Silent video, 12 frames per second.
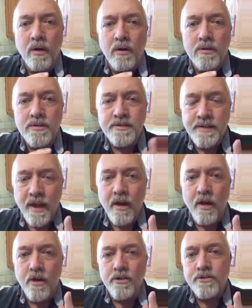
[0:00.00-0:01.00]

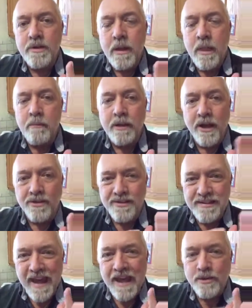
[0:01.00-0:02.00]
cells,
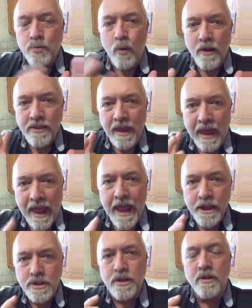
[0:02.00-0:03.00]
because that's what the
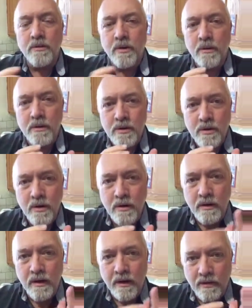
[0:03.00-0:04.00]
H
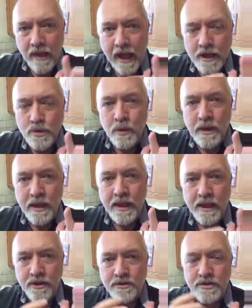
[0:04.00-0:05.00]
actually
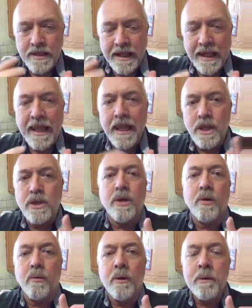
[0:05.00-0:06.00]
is keyed
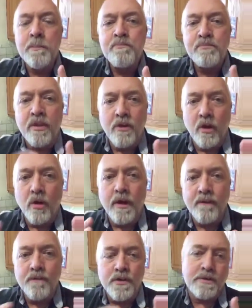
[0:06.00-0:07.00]
to. They're
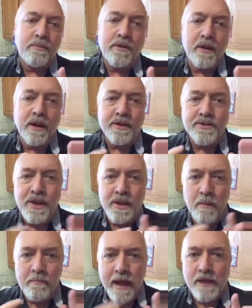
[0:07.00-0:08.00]
looking for something
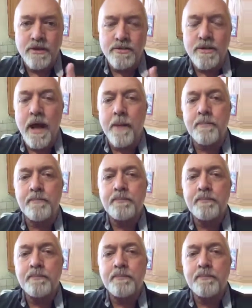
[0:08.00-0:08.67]
that matches that.